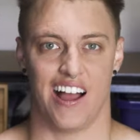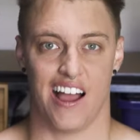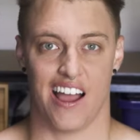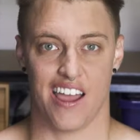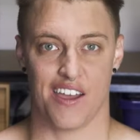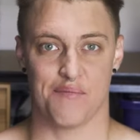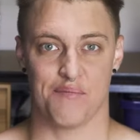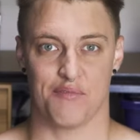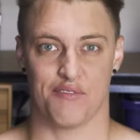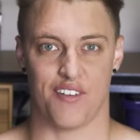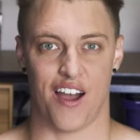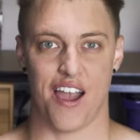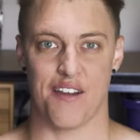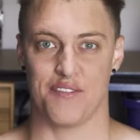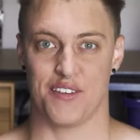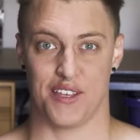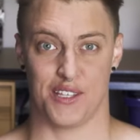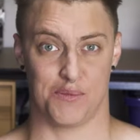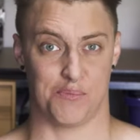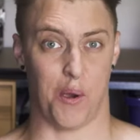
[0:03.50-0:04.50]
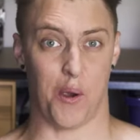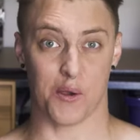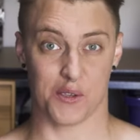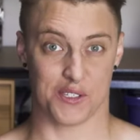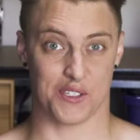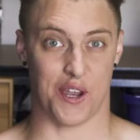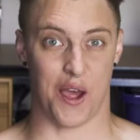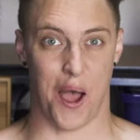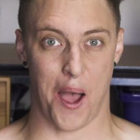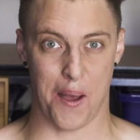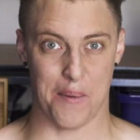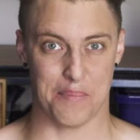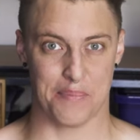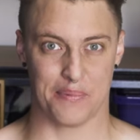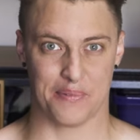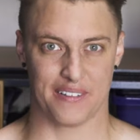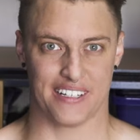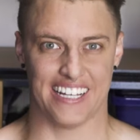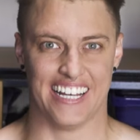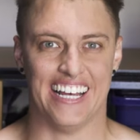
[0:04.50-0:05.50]
I'm 5 years post-op.
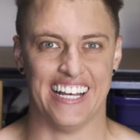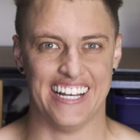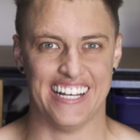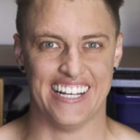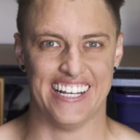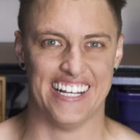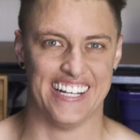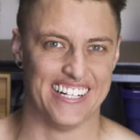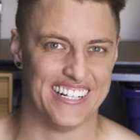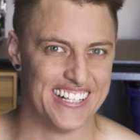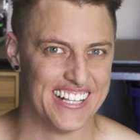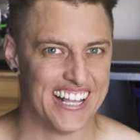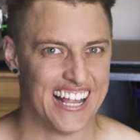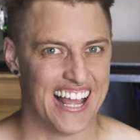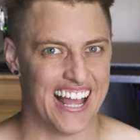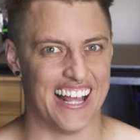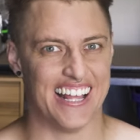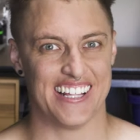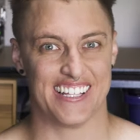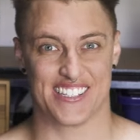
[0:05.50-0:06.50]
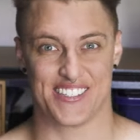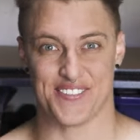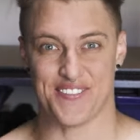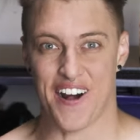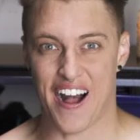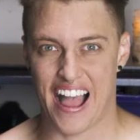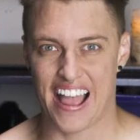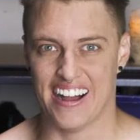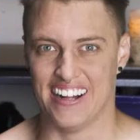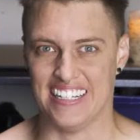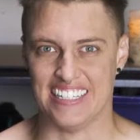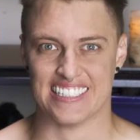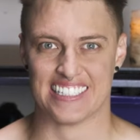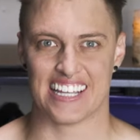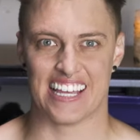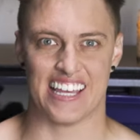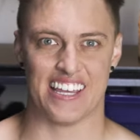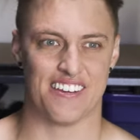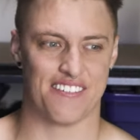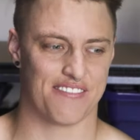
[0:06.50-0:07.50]
It's
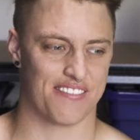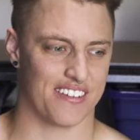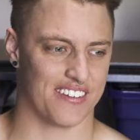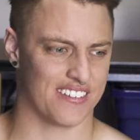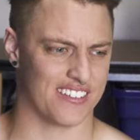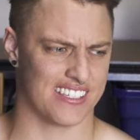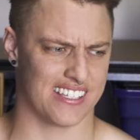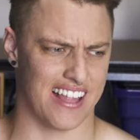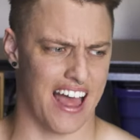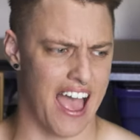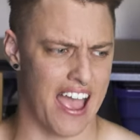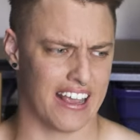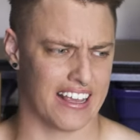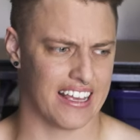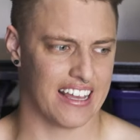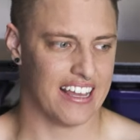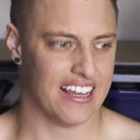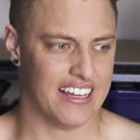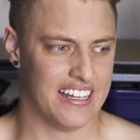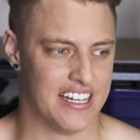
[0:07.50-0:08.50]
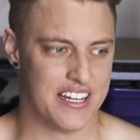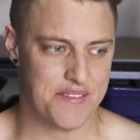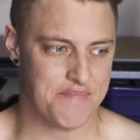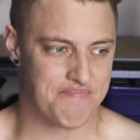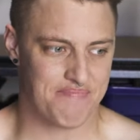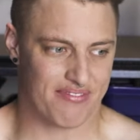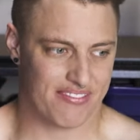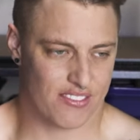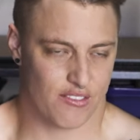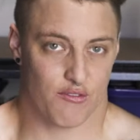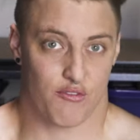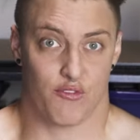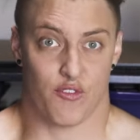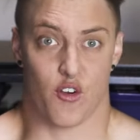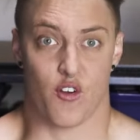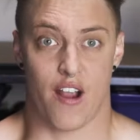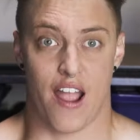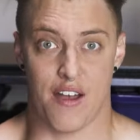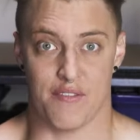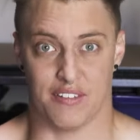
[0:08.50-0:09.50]
wild. It feels like
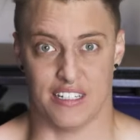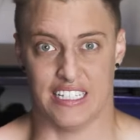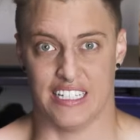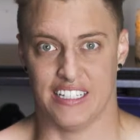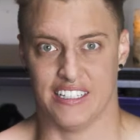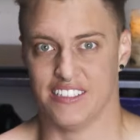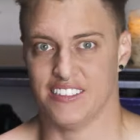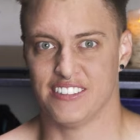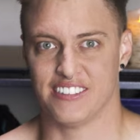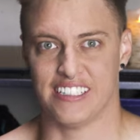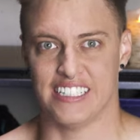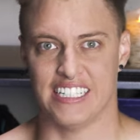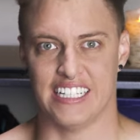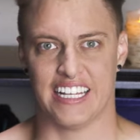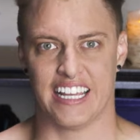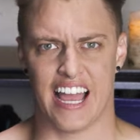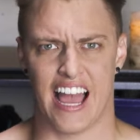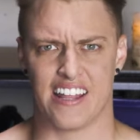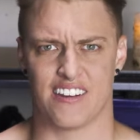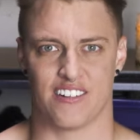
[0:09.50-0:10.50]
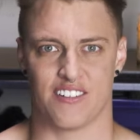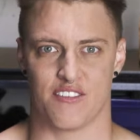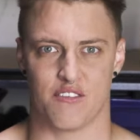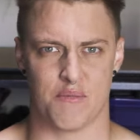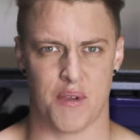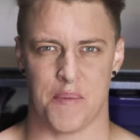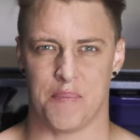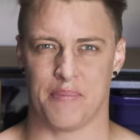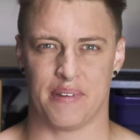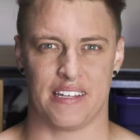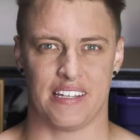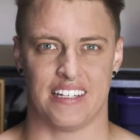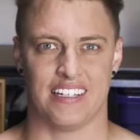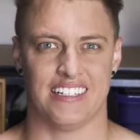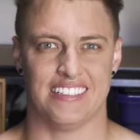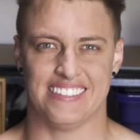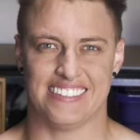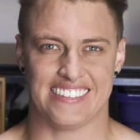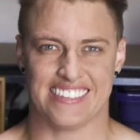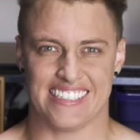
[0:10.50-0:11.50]
forever, really. I don't remember
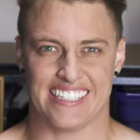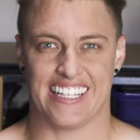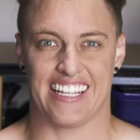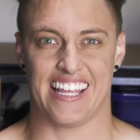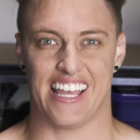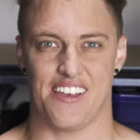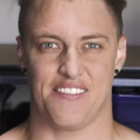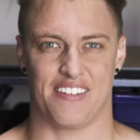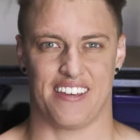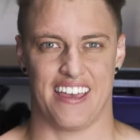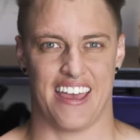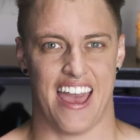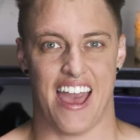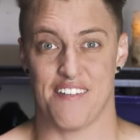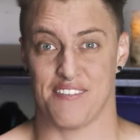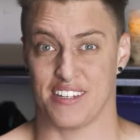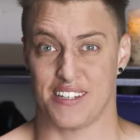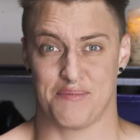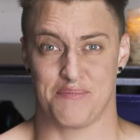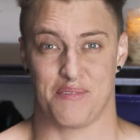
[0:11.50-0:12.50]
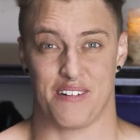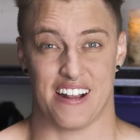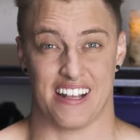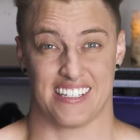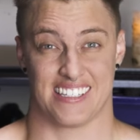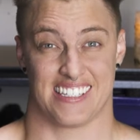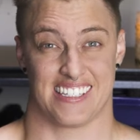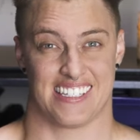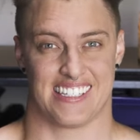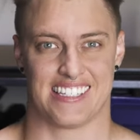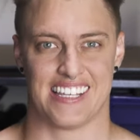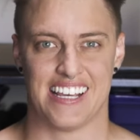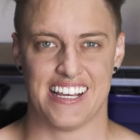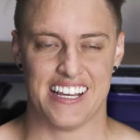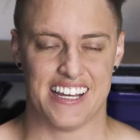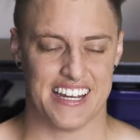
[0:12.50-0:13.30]
ever having breasts.